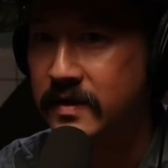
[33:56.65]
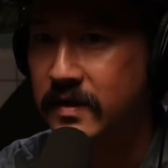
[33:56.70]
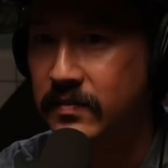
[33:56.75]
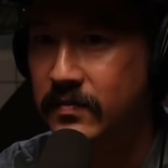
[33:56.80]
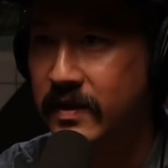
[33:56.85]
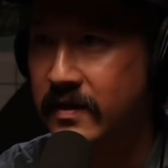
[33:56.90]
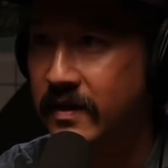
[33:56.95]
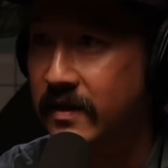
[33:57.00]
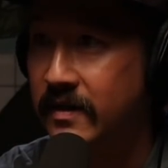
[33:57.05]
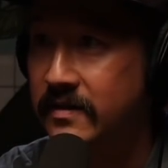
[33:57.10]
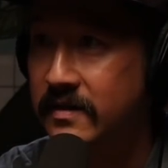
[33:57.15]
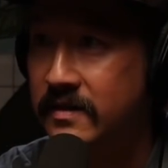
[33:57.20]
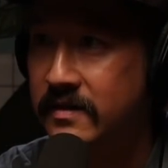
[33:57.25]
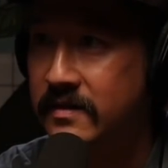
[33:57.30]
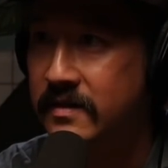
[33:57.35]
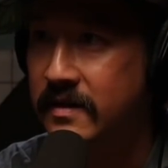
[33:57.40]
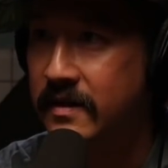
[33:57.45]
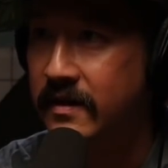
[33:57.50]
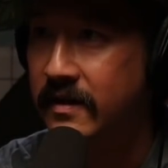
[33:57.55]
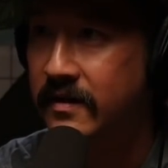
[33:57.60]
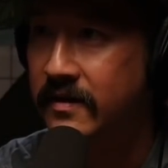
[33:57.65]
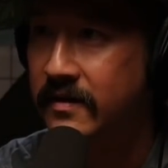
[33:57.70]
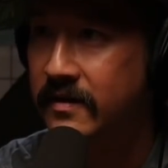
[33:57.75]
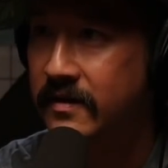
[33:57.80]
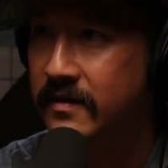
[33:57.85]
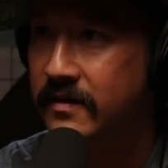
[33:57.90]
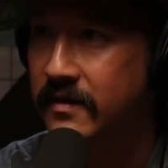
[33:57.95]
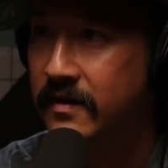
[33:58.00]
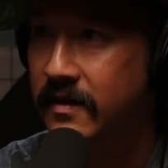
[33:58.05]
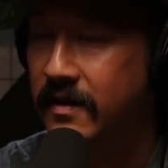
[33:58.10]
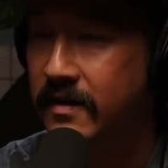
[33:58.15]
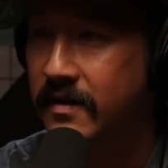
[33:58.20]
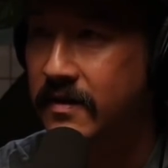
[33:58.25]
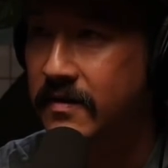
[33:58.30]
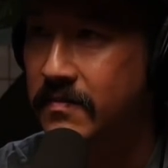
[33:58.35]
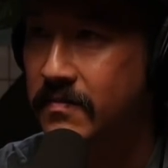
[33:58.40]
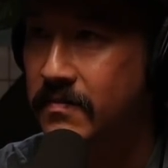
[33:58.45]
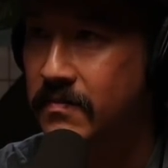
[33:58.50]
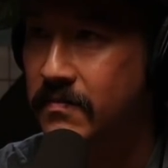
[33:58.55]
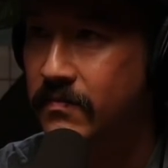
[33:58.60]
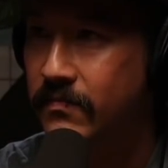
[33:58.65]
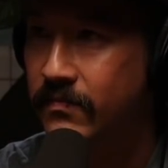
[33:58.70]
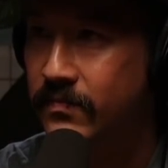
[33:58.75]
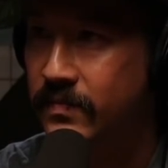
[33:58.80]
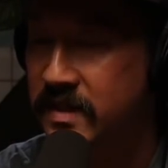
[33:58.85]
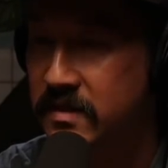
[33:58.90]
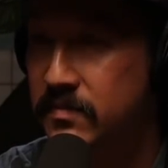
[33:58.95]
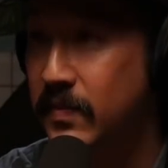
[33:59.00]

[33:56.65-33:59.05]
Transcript: something existing um, right.